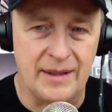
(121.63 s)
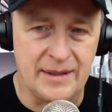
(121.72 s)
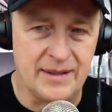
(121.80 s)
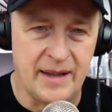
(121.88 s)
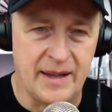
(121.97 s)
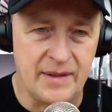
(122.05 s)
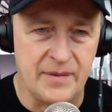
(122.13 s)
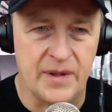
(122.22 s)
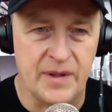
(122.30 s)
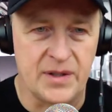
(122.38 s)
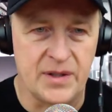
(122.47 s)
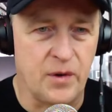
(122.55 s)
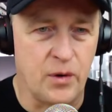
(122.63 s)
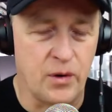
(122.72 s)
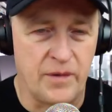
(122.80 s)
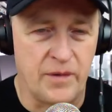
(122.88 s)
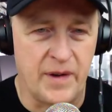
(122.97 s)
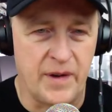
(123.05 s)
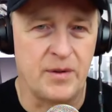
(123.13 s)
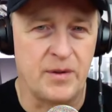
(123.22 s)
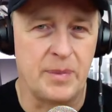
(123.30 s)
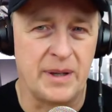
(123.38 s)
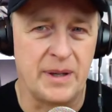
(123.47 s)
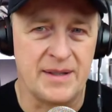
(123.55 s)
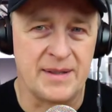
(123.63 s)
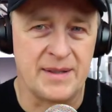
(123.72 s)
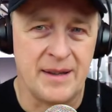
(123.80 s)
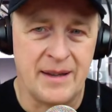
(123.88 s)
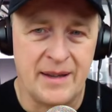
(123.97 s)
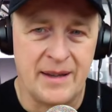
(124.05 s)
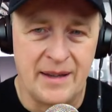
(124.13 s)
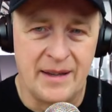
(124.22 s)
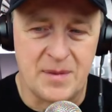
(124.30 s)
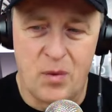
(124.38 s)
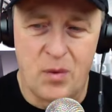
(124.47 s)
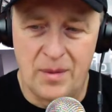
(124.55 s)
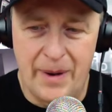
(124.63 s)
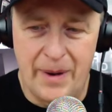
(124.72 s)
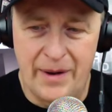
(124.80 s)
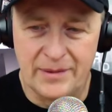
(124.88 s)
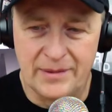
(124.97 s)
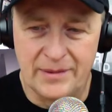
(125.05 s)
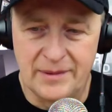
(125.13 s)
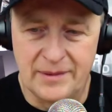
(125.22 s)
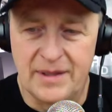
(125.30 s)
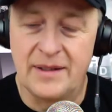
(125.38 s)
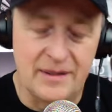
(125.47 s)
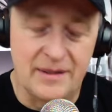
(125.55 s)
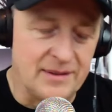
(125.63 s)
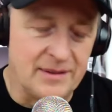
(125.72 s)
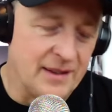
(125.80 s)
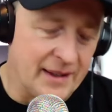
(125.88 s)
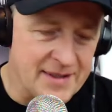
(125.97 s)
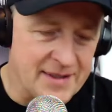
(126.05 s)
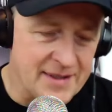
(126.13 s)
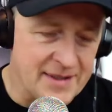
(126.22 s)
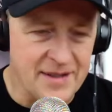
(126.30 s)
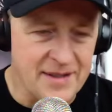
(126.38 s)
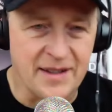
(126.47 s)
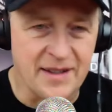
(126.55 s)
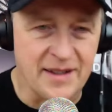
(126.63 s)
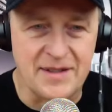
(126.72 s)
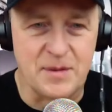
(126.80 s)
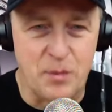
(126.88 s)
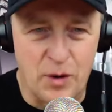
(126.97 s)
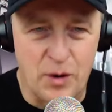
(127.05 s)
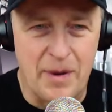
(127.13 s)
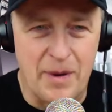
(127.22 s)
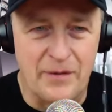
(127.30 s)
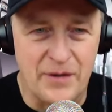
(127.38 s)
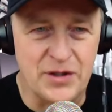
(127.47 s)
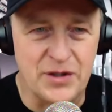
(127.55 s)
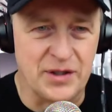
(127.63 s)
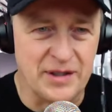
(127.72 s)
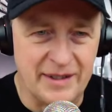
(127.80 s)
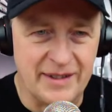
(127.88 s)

get to that Envision Photo Festival, because it's more about it, like it says, I guess it's more about vision.